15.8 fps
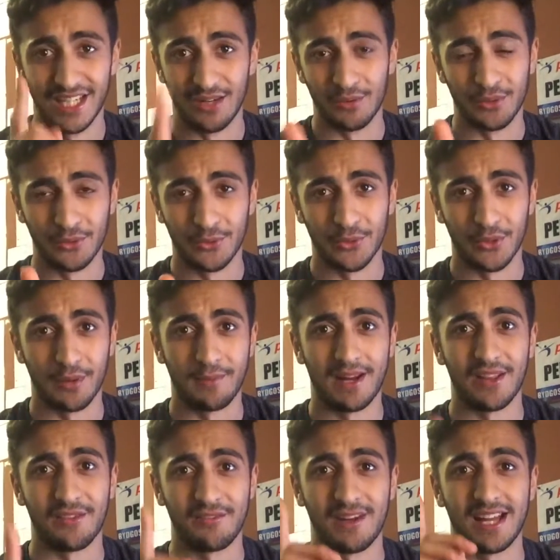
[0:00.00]
I want to talk
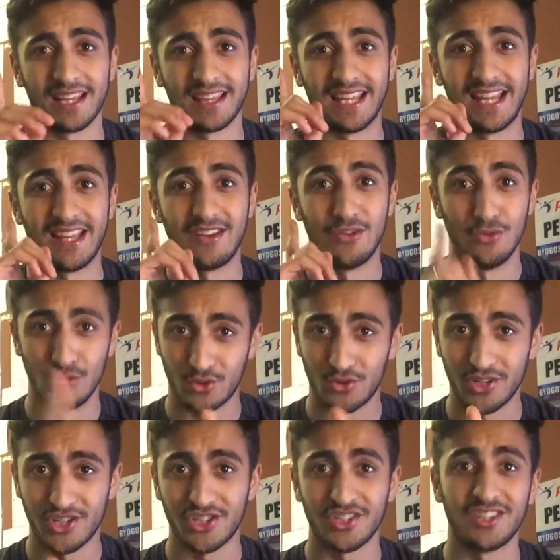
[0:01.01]
about the fact that
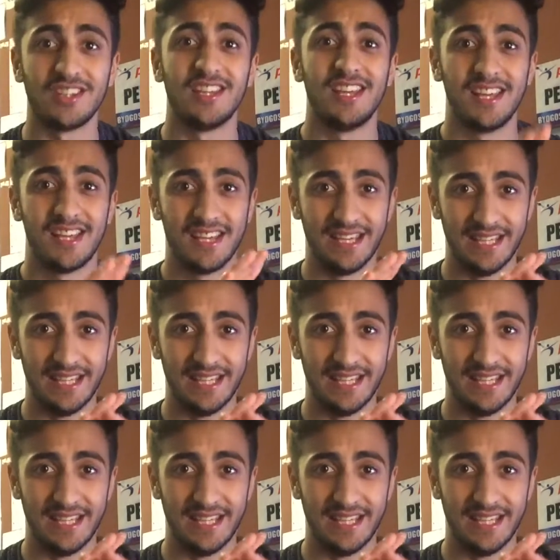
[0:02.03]
nutrition